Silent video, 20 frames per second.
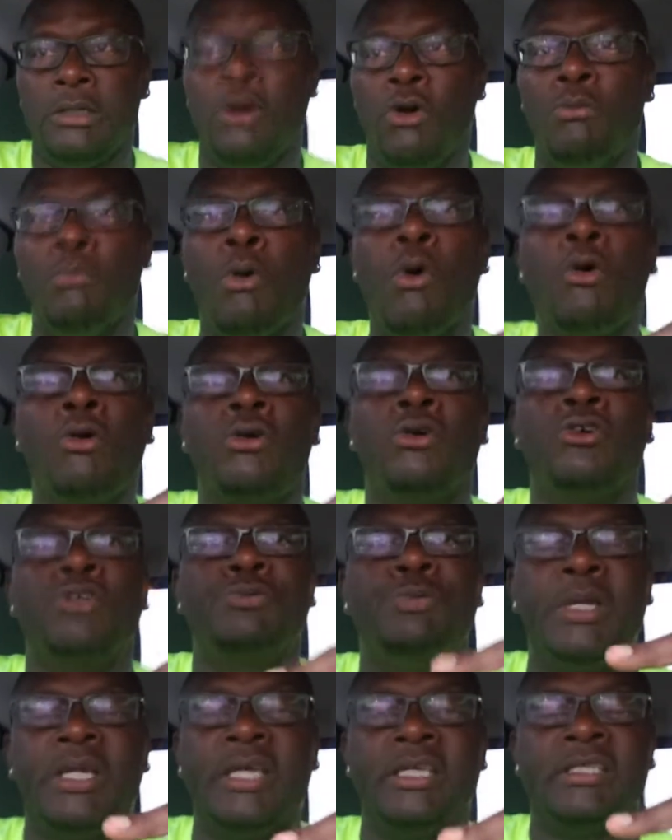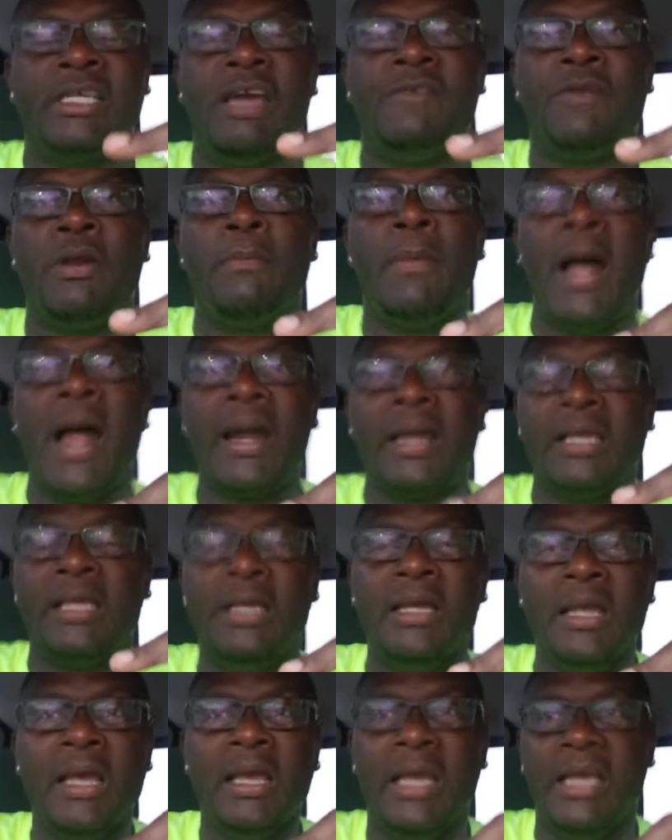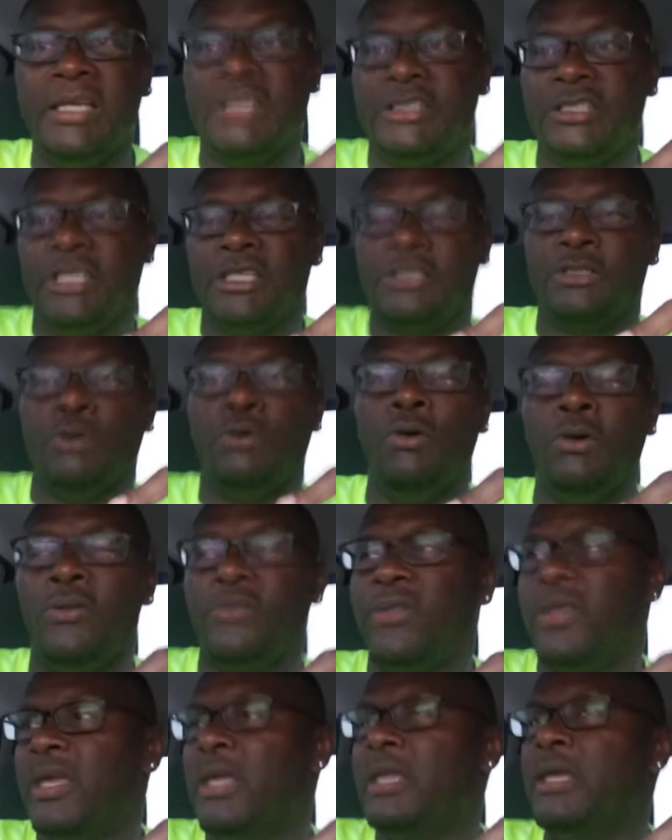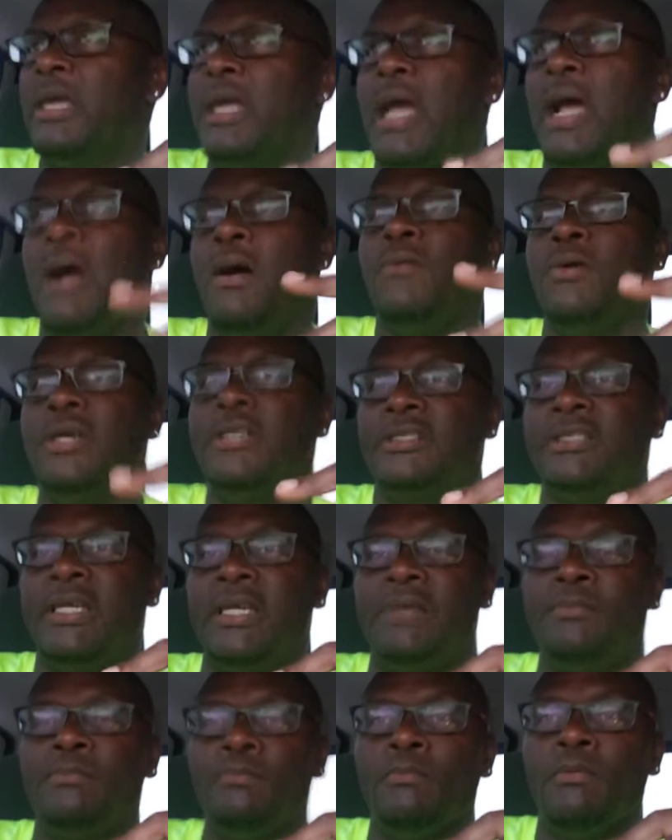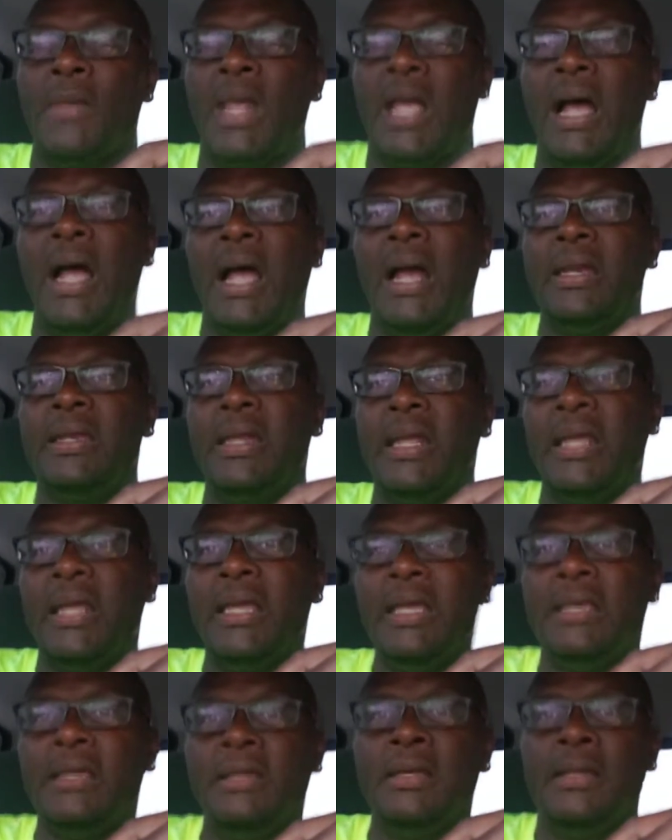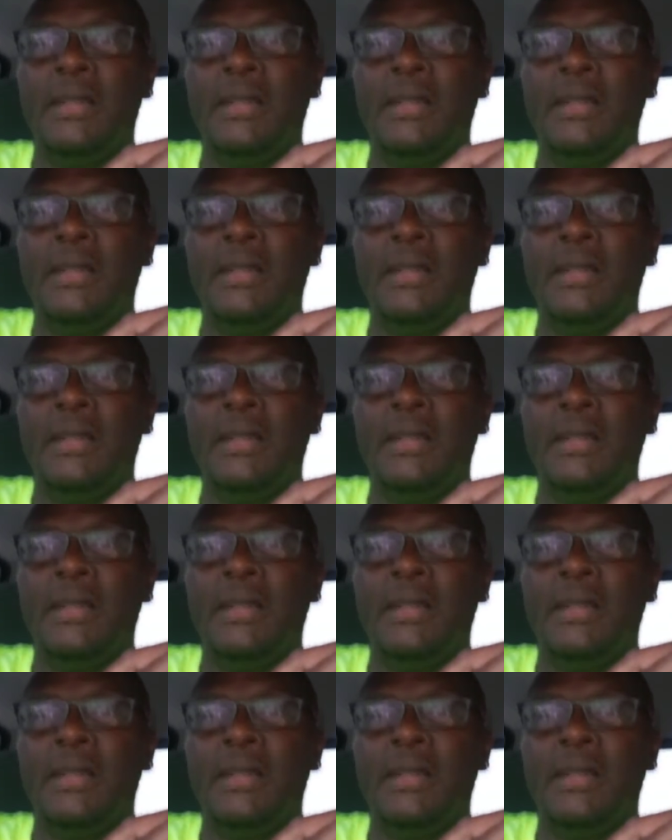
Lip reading: morals, because everybody is just on the, how is it, IDAGF,